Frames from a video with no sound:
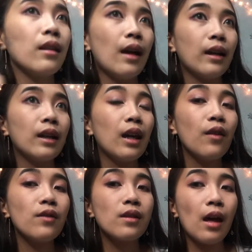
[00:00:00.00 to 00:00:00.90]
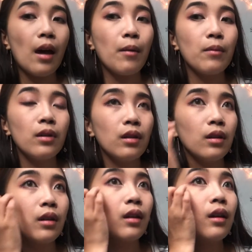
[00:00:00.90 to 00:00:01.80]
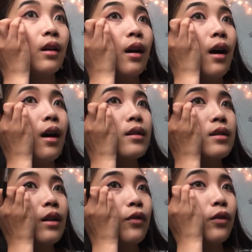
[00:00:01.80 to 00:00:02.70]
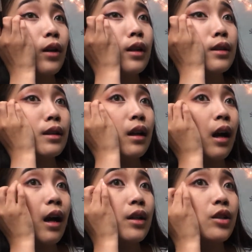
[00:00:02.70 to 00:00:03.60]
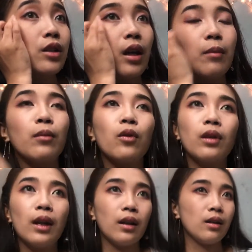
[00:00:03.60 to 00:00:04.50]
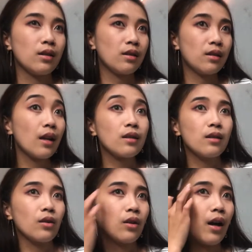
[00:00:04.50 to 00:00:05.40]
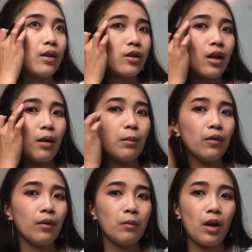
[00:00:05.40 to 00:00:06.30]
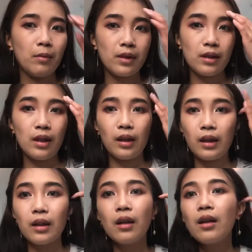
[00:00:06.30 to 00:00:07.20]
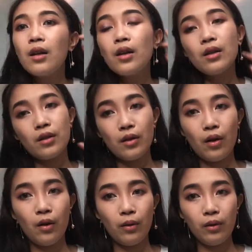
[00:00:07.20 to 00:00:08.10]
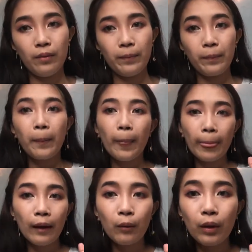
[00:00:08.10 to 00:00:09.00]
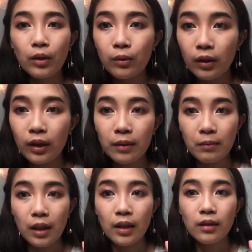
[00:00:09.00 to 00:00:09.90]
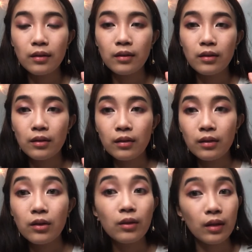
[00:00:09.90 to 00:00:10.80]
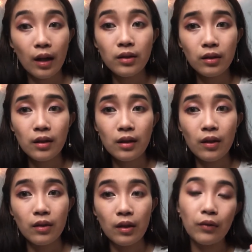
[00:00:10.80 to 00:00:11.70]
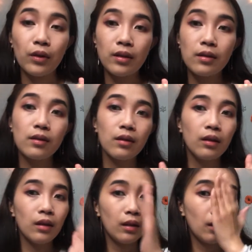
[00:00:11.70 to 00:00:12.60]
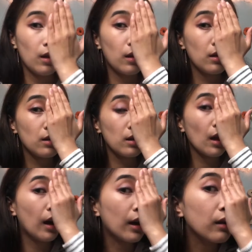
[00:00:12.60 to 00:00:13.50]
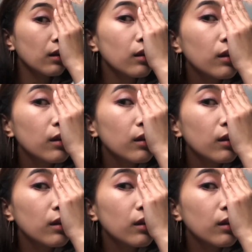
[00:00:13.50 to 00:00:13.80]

that gives them a different eye shape, or like a sexier eye shape, if I'm not mistaken. So when you look at me, you can actually see the difference. This side